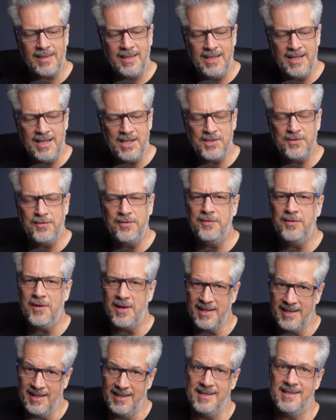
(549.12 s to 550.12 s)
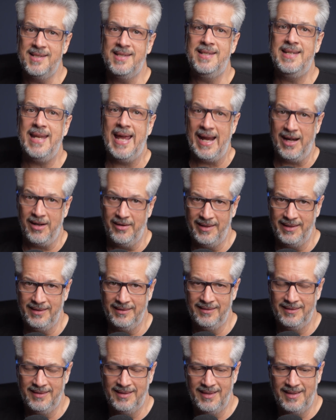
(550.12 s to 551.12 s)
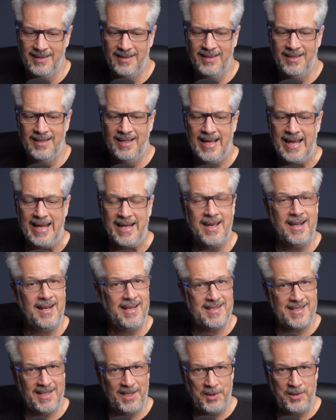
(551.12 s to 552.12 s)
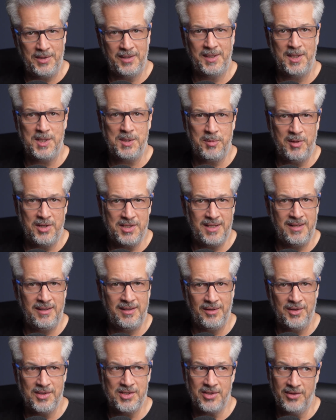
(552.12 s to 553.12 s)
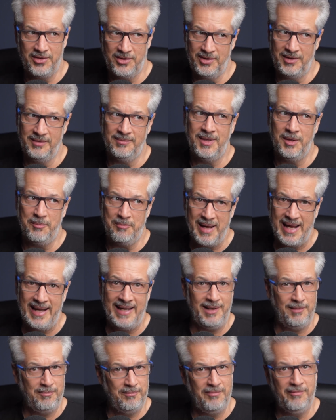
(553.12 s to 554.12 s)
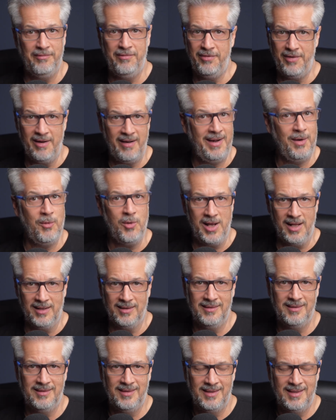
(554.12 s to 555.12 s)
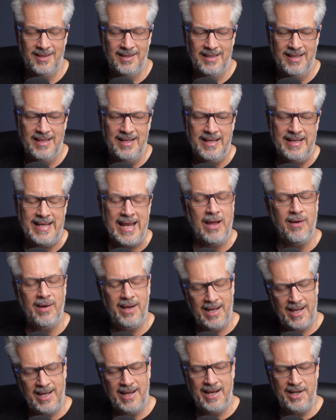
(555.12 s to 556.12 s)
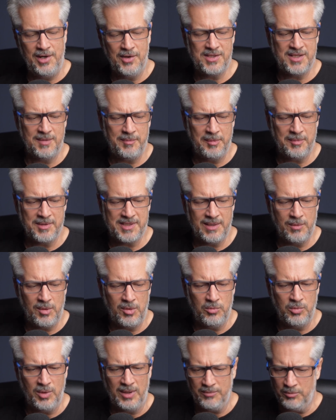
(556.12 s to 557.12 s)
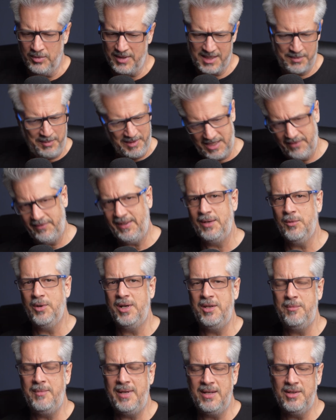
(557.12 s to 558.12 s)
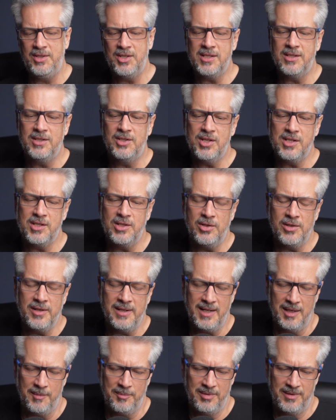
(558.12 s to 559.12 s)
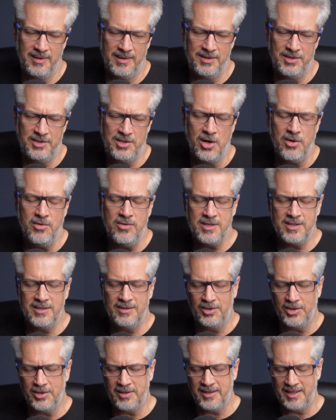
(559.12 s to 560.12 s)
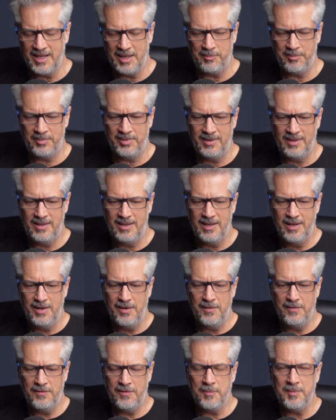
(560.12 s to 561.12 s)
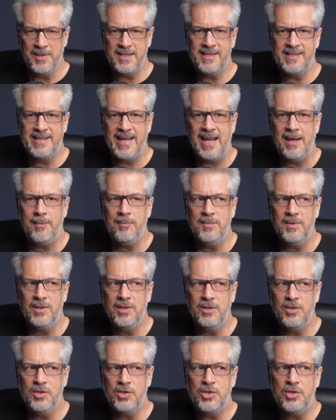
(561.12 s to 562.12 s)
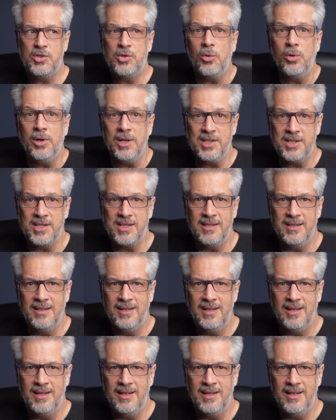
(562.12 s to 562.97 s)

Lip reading: is fucking staggering. I got to tell you, the conspiracy theorists they're batting very well. Now, I know some people say, well, specifically, what do you mean? Just look it up. Don't look it up from the same source